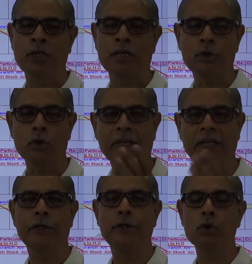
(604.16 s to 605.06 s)
it should be
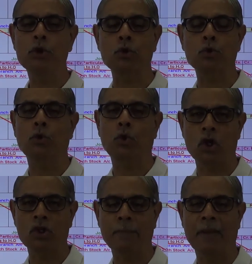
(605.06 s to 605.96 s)
reduced to
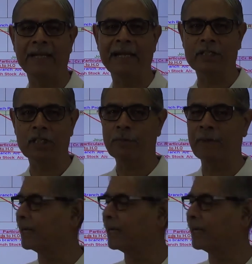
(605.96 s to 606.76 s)
cost by an adjustment